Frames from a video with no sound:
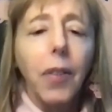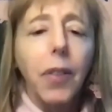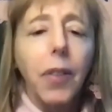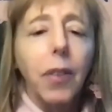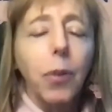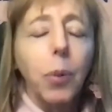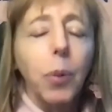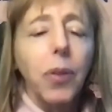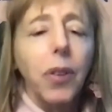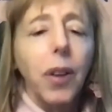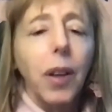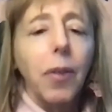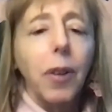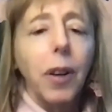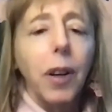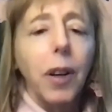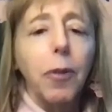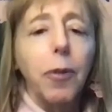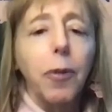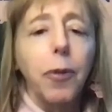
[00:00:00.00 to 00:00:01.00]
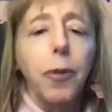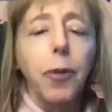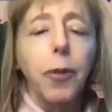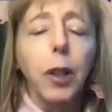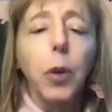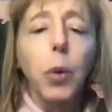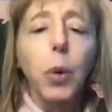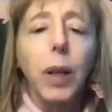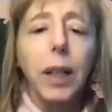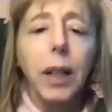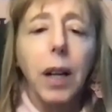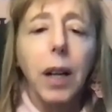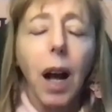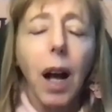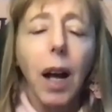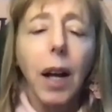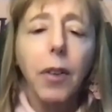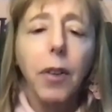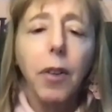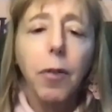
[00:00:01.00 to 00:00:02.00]
This was a very fluid
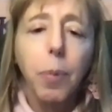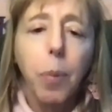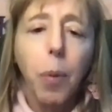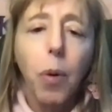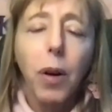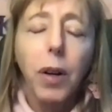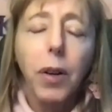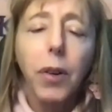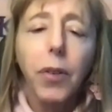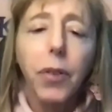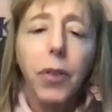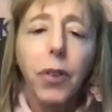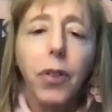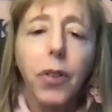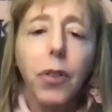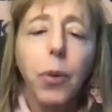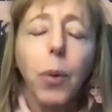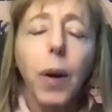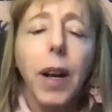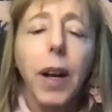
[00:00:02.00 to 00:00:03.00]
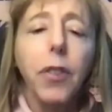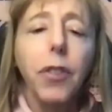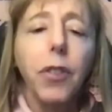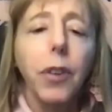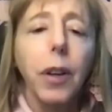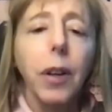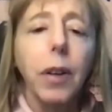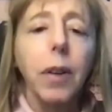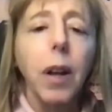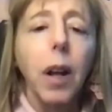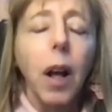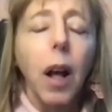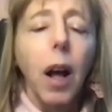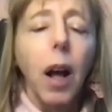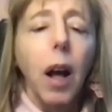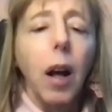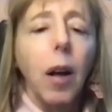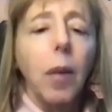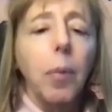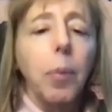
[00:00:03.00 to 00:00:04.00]
kind of border situation,
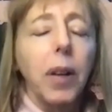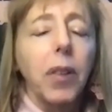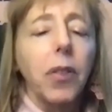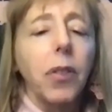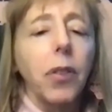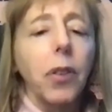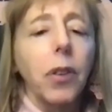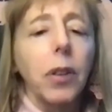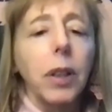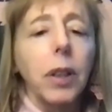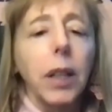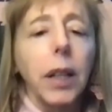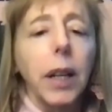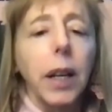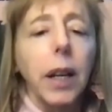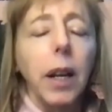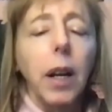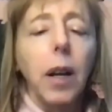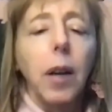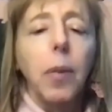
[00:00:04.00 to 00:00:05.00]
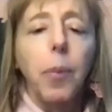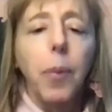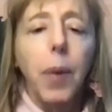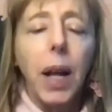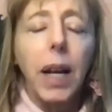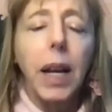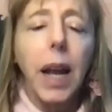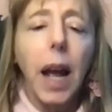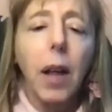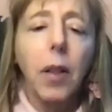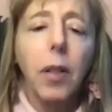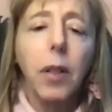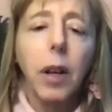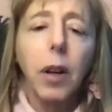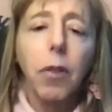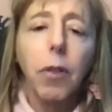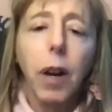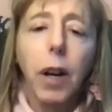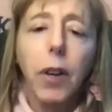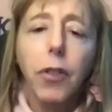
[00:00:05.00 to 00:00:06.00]
but certainly many
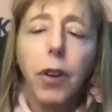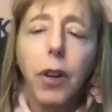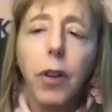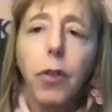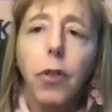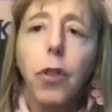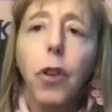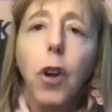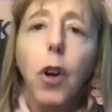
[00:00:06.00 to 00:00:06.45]
ethnic Russians